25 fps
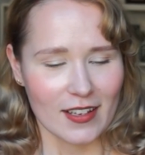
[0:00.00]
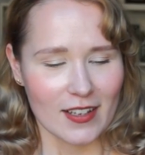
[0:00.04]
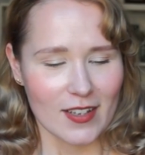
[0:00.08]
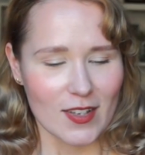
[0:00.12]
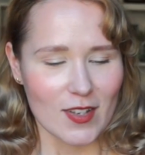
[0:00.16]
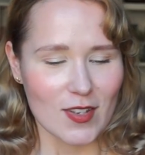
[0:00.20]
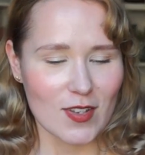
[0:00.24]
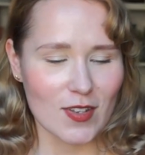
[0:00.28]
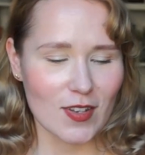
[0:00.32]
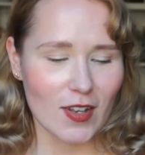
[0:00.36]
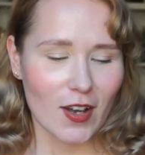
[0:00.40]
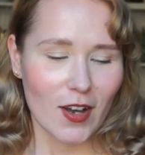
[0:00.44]

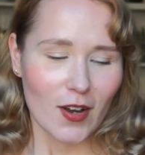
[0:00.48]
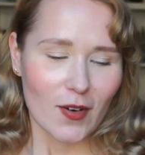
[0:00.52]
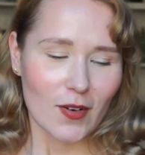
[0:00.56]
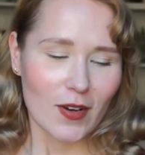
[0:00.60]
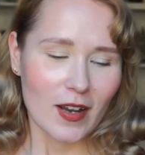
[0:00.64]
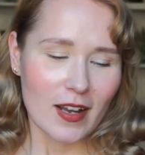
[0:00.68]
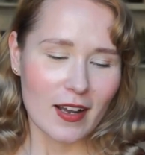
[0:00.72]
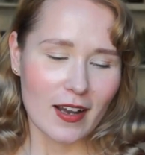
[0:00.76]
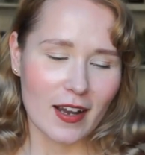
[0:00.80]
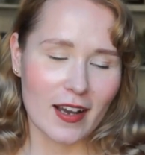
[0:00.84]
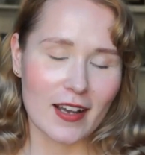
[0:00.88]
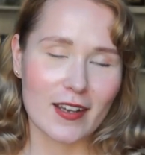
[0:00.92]
So
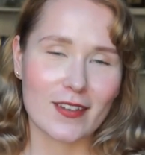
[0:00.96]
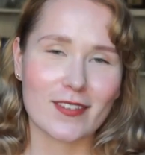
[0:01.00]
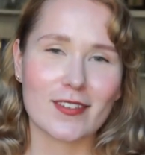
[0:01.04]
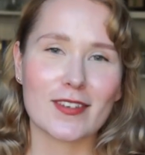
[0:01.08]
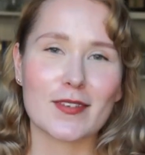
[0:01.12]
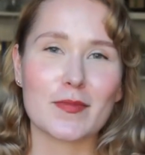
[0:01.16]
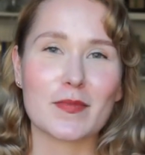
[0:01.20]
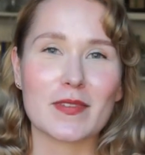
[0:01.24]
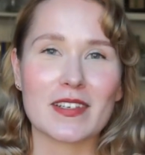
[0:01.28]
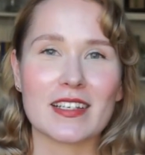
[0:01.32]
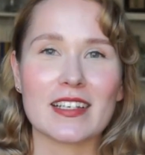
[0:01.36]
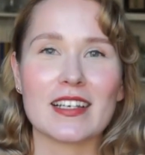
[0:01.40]
I
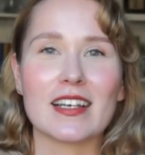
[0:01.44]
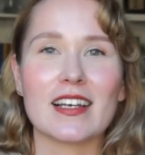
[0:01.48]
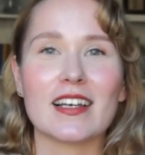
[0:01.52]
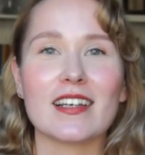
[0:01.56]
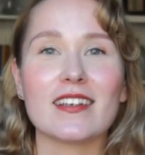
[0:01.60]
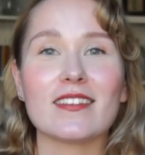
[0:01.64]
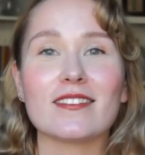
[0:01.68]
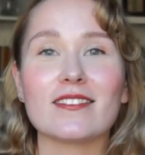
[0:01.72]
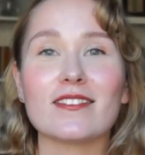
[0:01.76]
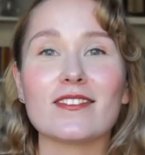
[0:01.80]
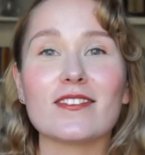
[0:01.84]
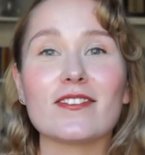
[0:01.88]
would
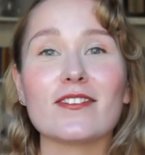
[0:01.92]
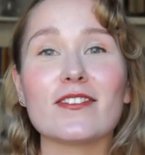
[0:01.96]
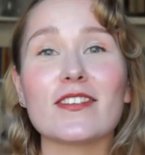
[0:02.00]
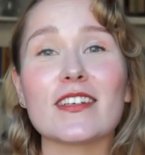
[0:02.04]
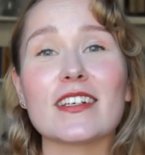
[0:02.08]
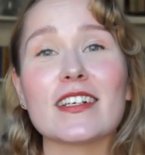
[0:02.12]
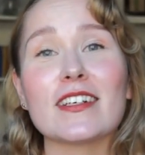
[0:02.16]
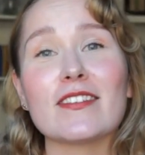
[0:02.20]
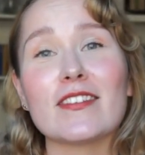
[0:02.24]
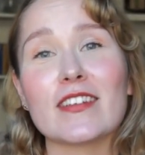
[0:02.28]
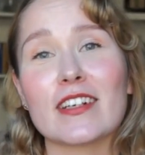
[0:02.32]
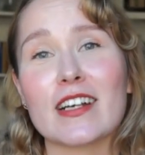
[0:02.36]
be
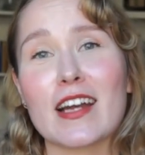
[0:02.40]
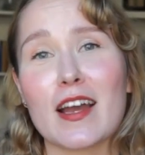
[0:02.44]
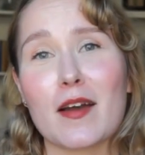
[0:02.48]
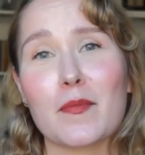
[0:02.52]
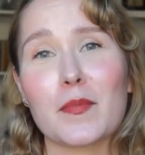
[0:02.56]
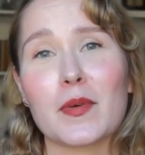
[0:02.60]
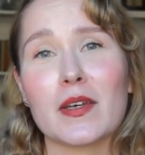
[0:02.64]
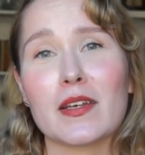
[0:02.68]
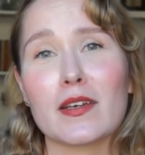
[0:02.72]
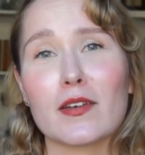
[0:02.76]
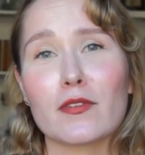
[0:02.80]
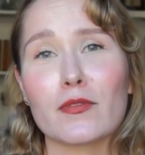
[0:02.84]
very, very
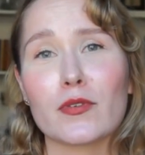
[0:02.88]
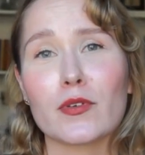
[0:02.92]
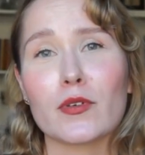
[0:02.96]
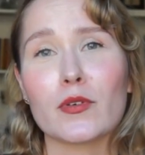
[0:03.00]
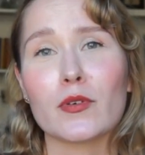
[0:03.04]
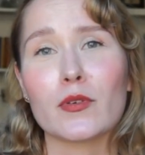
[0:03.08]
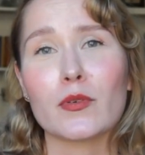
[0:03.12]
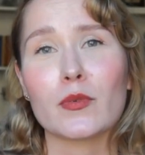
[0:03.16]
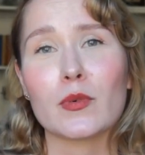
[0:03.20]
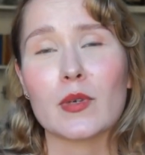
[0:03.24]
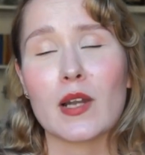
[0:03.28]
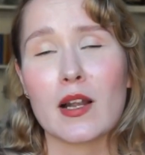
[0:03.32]
happy if
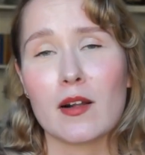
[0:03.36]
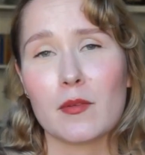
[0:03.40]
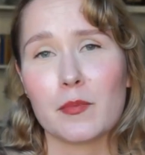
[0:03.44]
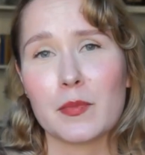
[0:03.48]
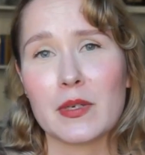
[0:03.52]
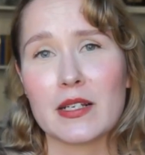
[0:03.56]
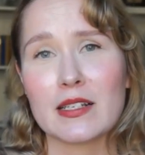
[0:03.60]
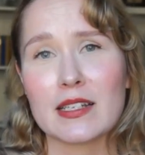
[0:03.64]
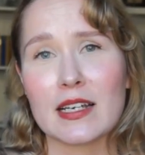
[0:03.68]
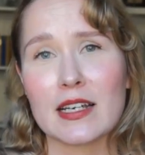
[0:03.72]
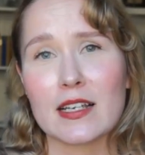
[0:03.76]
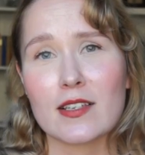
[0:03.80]
you would help
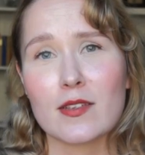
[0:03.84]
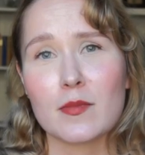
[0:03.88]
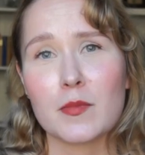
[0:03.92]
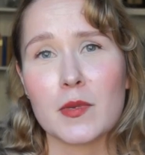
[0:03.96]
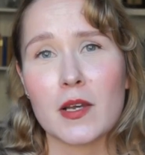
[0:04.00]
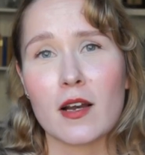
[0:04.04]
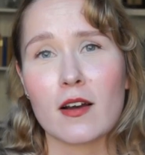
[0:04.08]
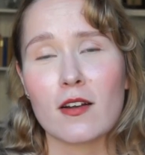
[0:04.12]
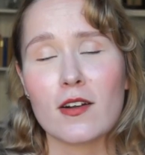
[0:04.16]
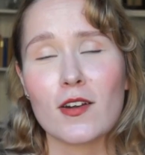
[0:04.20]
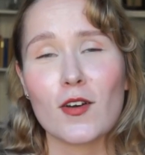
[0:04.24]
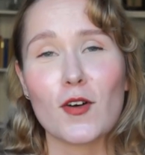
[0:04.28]
me take some
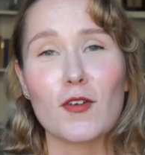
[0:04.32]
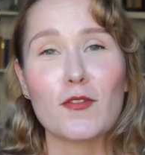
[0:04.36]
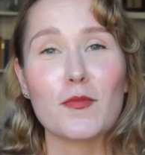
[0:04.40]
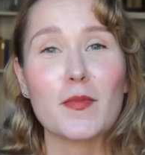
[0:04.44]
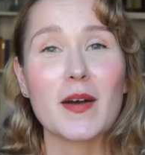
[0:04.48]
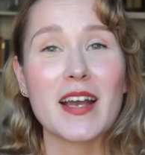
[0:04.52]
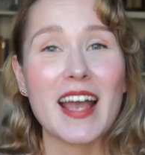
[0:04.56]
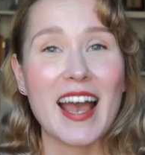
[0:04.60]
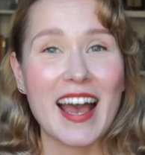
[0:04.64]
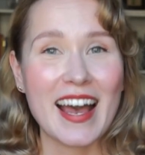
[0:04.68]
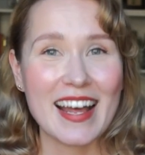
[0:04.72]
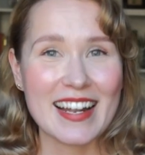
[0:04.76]
yarn off
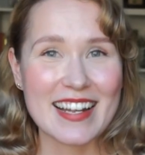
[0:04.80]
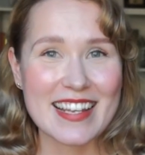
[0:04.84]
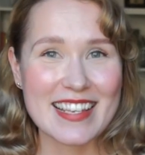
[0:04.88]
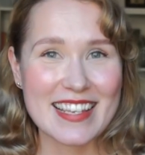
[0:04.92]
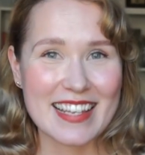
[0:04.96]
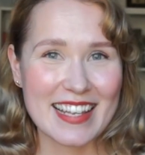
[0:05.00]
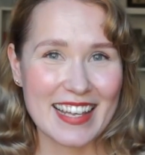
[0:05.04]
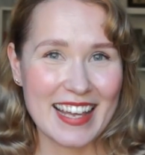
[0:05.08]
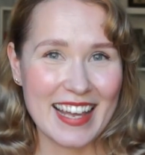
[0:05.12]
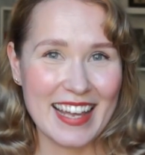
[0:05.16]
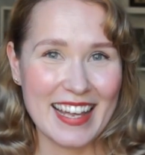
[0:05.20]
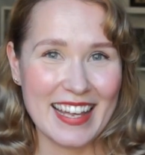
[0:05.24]
my
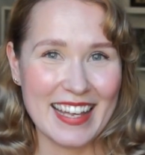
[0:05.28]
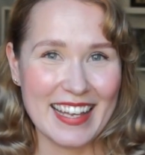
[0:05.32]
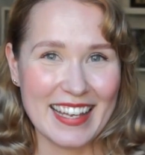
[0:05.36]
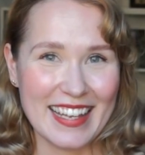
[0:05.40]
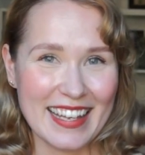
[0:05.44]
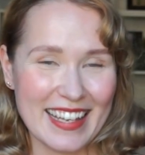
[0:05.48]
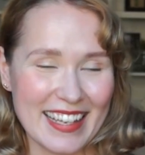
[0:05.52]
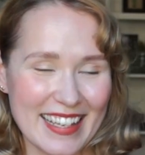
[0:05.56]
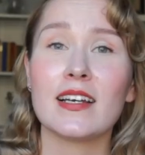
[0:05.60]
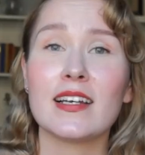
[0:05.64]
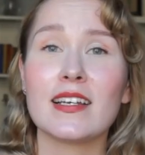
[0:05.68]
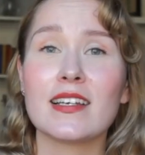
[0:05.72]
hands.
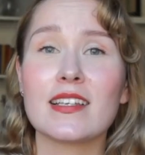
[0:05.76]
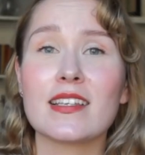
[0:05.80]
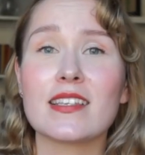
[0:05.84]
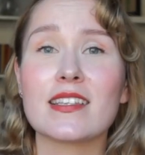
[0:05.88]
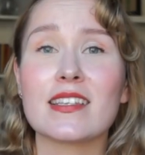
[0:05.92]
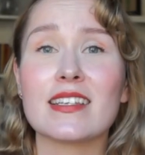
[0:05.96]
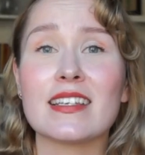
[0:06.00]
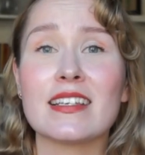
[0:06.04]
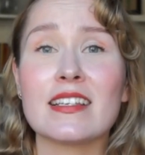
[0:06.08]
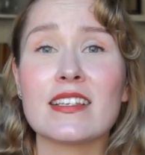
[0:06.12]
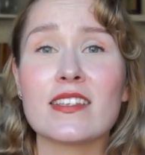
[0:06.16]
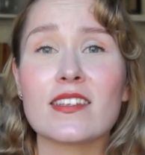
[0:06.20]

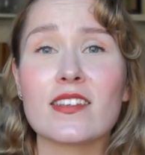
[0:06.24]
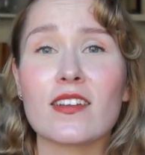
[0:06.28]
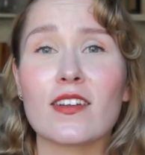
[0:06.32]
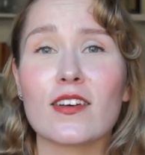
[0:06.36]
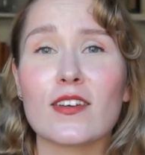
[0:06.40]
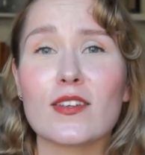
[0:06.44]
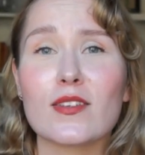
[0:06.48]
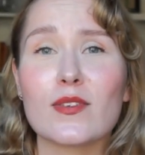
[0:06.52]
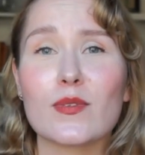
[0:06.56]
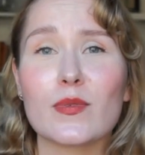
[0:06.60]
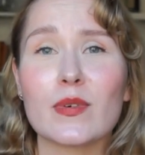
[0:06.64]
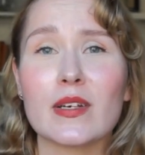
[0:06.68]
Since
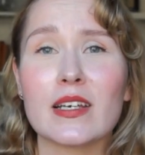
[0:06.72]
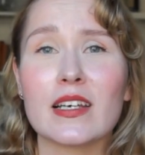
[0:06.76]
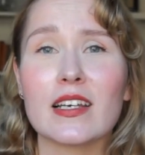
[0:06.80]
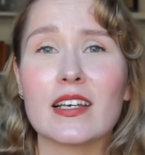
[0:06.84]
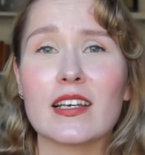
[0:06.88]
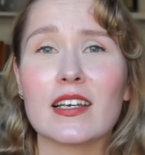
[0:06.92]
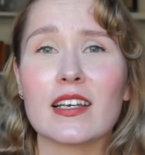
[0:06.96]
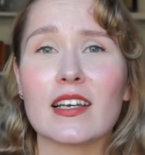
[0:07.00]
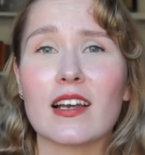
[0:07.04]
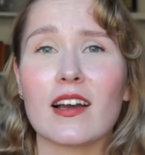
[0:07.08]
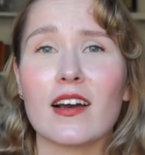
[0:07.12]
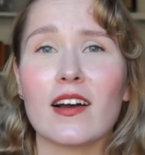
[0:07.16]
last
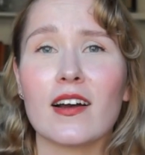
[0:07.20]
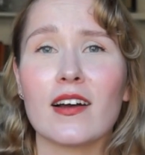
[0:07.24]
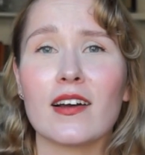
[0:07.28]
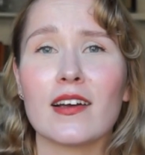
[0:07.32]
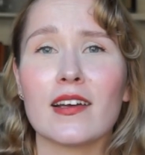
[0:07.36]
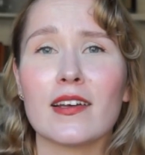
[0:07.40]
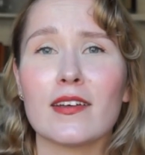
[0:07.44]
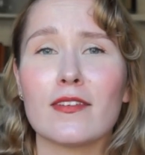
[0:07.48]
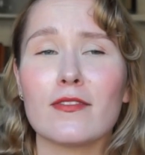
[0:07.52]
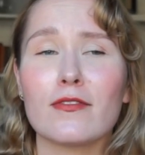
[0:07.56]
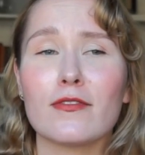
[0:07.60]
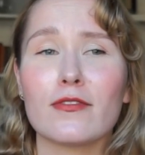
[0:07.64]
week,
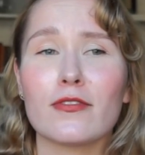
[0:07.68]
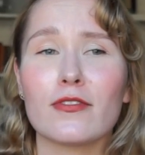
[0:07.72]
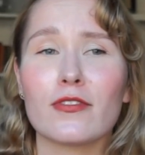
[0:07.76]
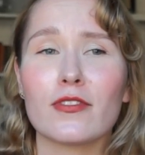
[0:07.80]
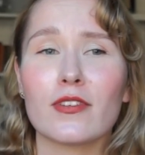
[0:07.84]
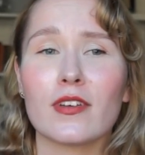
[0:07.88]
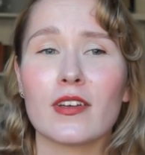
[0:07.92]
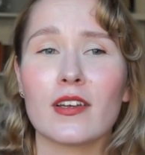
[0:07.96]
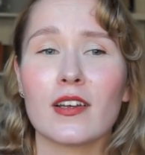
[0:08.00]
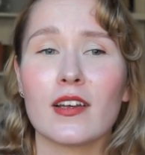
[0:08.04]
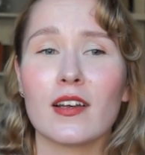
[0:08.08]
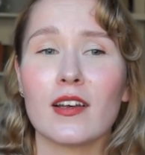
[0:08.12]

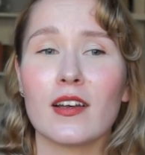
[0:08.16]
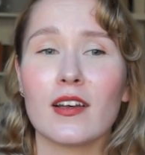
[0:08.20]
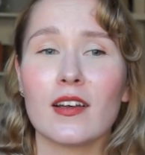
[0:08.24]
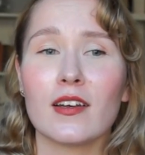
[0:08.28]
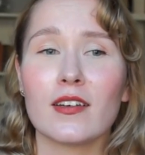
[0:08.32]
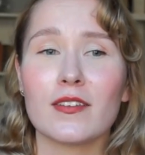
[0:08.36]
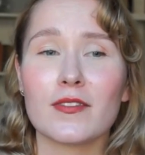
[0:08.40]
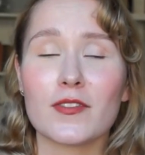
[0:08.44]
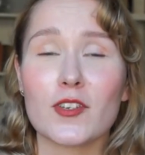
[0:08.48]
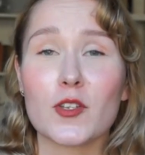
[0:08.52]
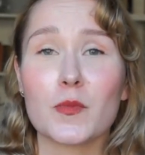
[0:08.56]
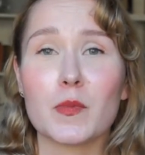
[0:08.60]
I've
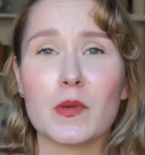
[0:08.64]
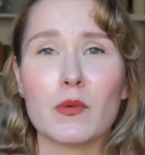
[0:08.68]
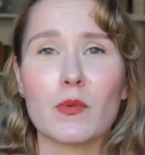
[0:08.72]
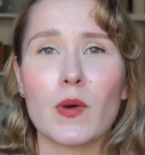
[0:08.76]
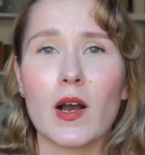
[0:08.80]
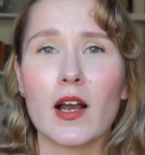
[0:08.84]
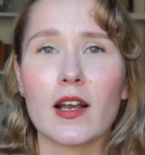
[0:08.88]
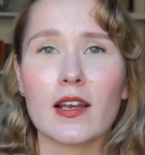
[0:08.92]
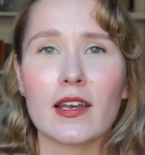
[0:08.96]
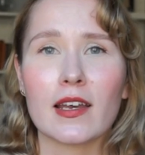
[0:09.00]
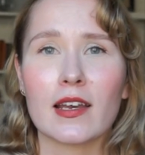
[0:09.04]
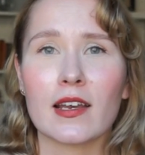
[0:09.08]
just been
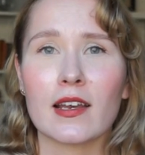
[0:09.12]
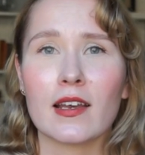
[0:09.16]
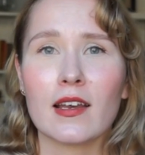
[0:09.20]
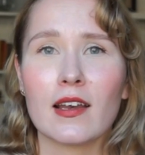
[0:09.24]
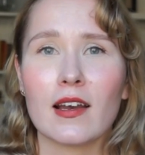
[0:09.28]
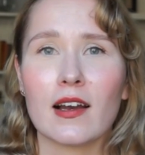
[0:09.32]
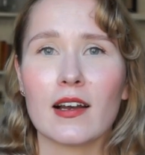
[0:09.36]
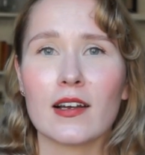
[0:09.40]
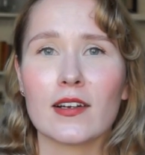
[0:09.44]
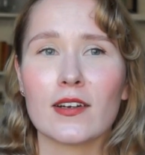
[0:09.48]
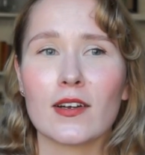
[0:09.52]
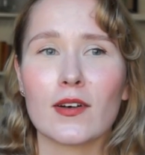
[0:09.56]
working.
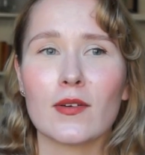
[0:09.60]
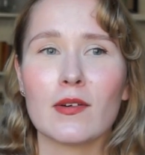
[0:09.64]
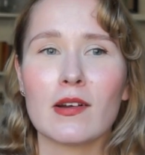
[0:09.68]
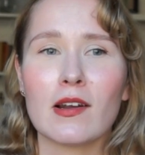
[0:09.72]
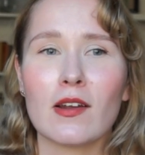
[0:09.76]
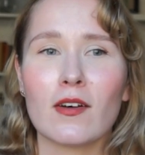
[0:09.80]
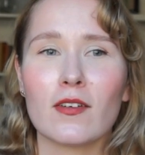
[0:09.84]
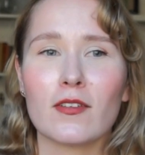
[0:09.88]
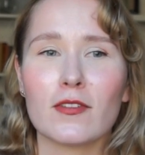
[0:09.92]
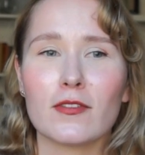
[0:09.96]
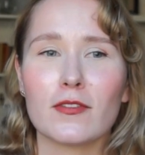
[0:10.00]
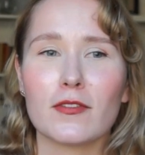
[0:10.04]
I know a
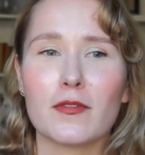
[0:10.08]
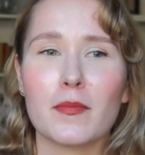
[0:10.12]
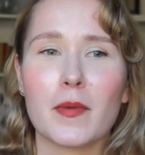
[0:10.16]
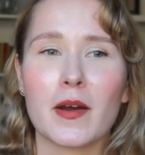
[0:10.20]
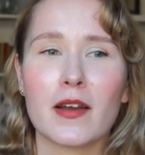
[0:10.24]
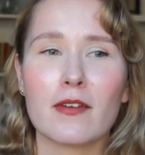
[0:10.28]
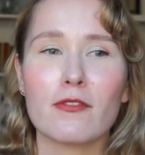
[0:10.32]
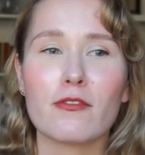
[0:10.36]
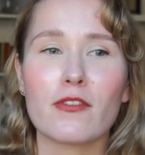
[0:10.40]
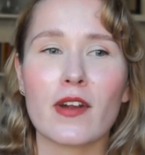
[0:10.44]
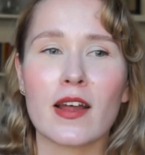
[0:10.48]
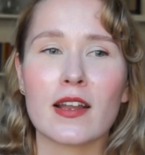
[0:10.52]
lot of
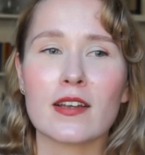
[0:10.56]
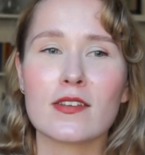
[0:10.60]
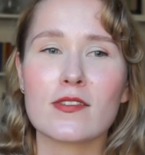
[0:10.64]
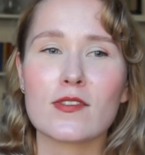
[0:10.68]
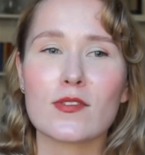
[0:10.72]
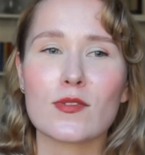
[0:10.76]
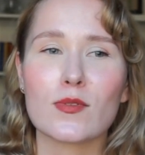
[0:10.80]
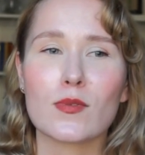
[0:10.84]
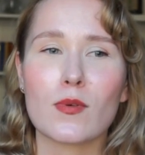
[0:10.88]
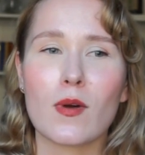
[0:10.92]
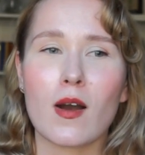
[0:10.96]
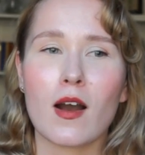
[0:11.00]
my
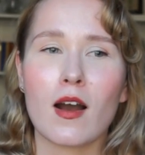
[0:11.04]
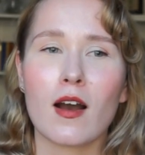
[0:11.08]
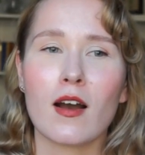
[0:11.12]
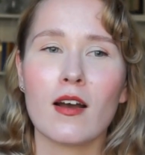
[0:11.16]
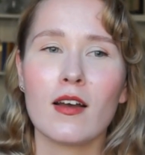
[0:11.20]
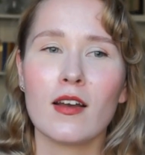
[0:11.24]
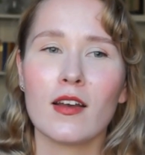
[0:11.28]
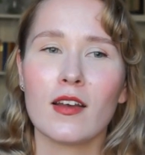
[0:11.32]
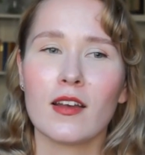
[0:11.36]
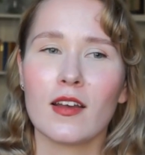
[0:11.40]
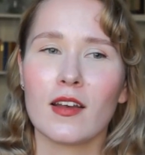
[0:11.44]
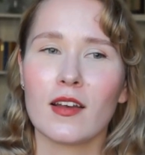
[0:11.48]
friends who are